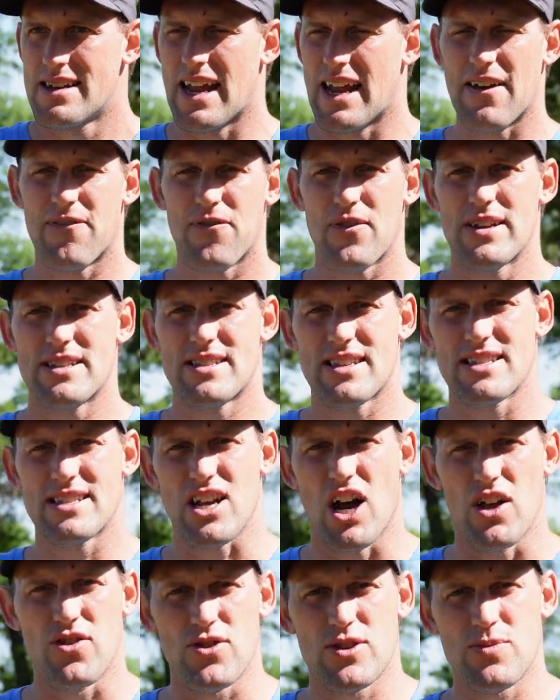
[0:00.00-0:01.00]
Take for instance
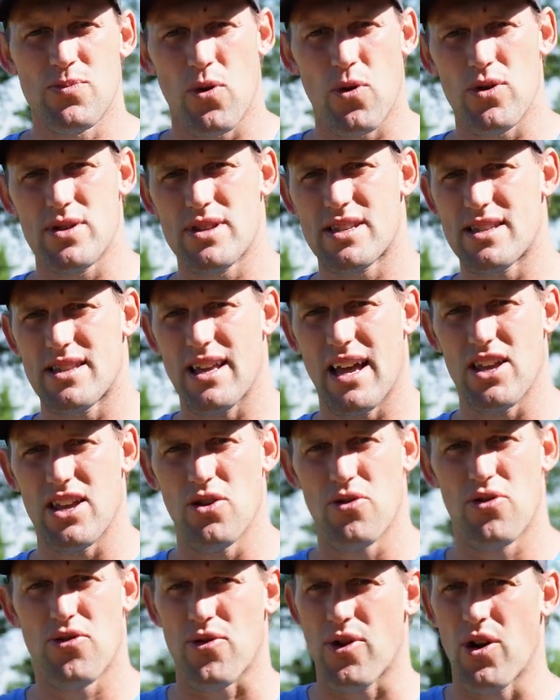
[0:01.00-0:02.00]
other sports that
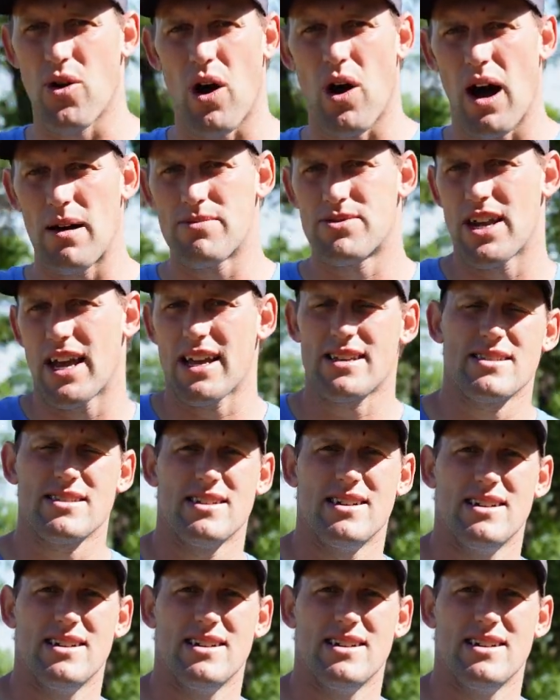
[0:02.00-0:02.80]
you throw objects,